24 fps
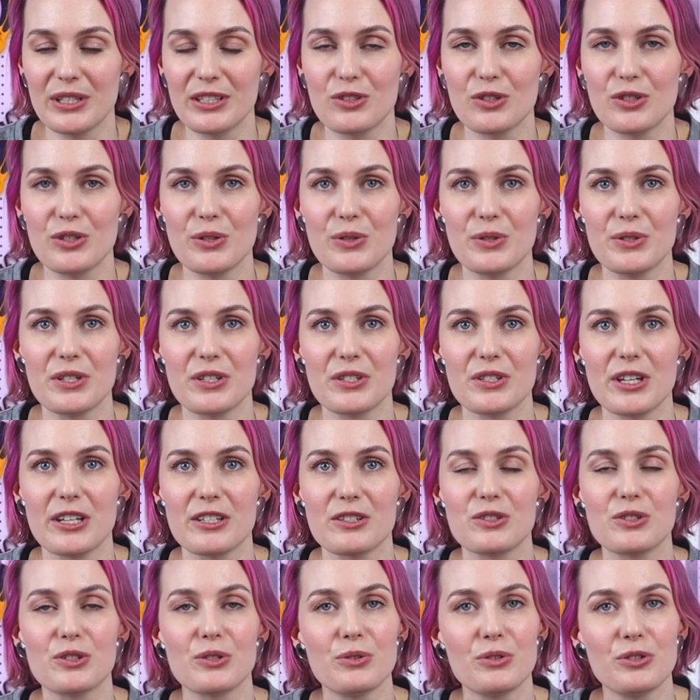introduces
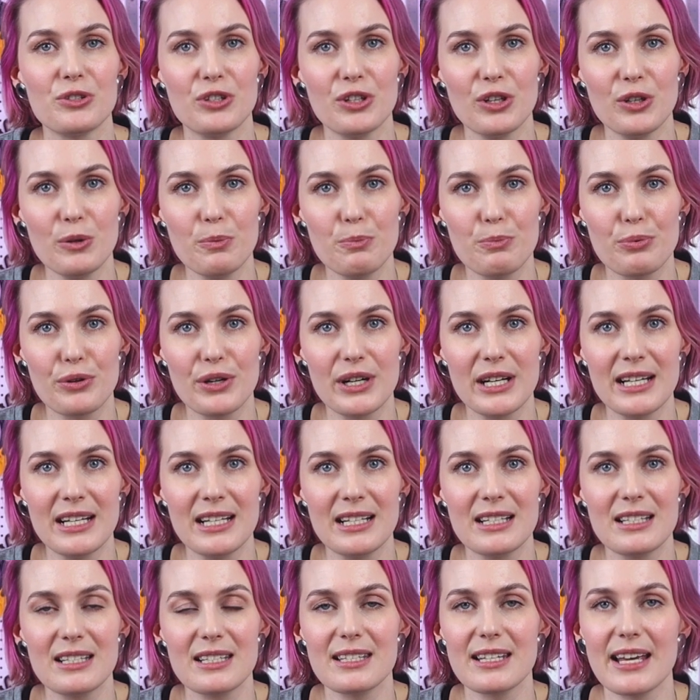us to new
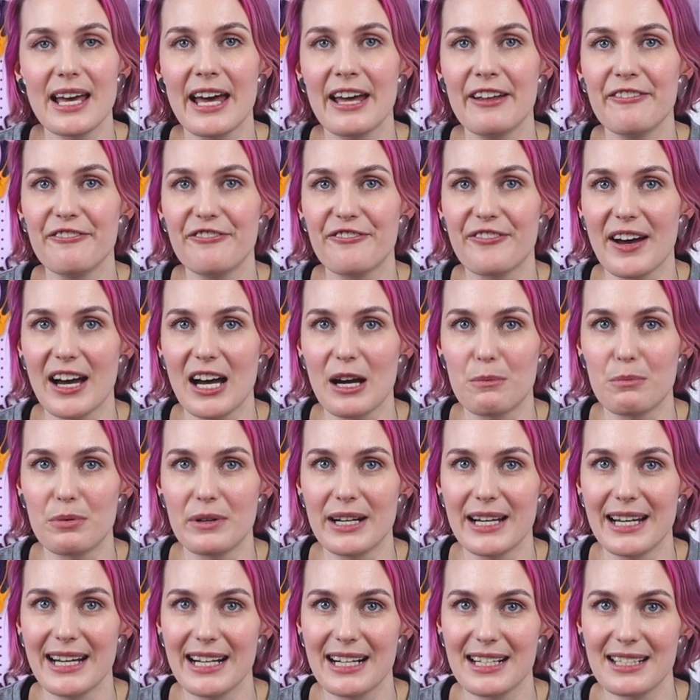prints and
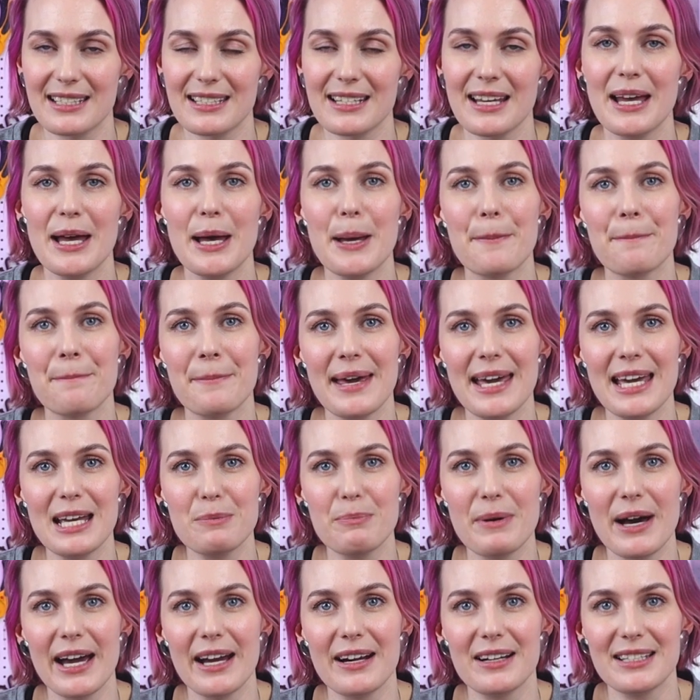fabrics
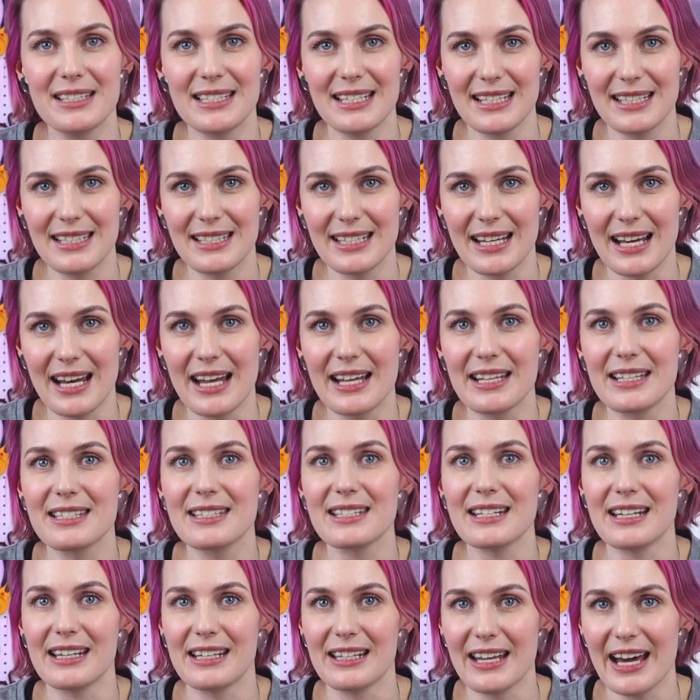made by
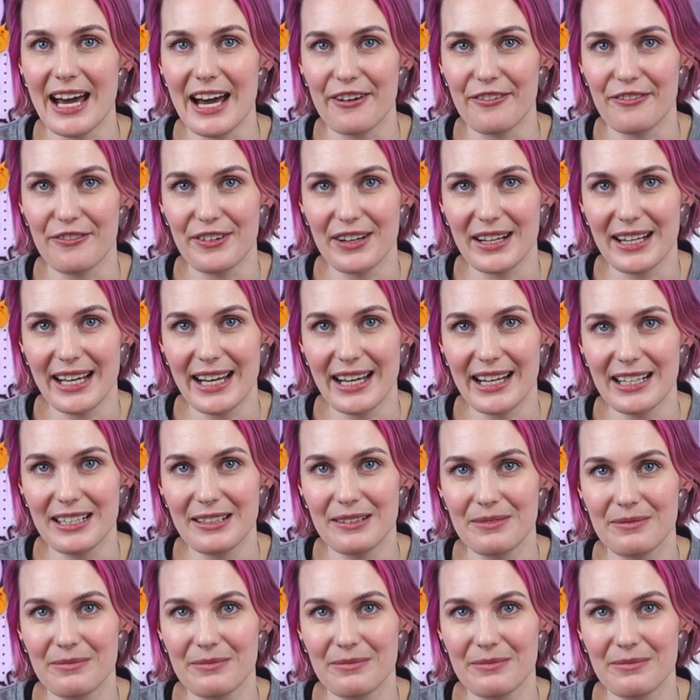artisans in Africa.